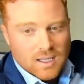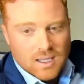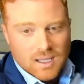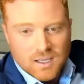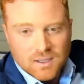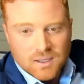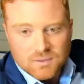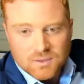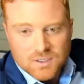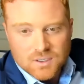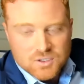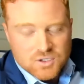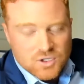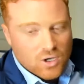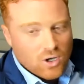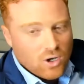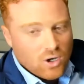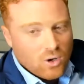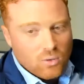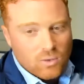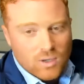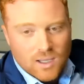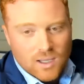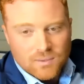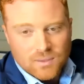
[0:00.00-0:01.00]
And this
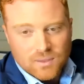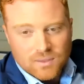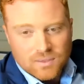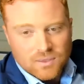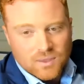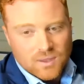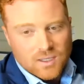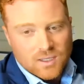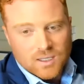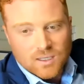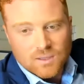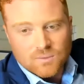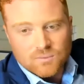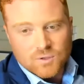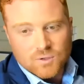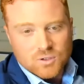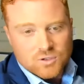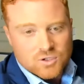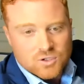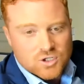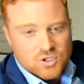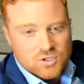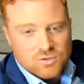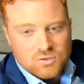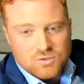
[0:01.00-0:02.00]
whole other thing, if you
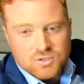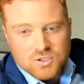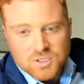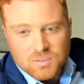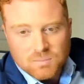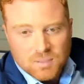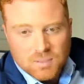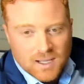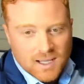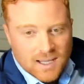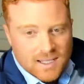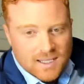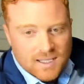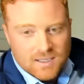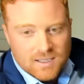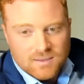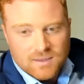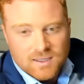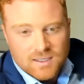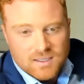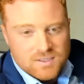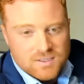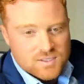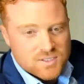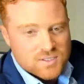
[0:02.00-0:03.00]
choose to play in
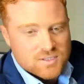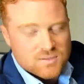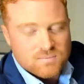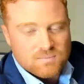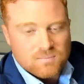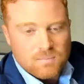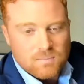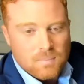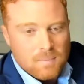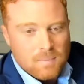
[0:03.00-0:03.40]
this,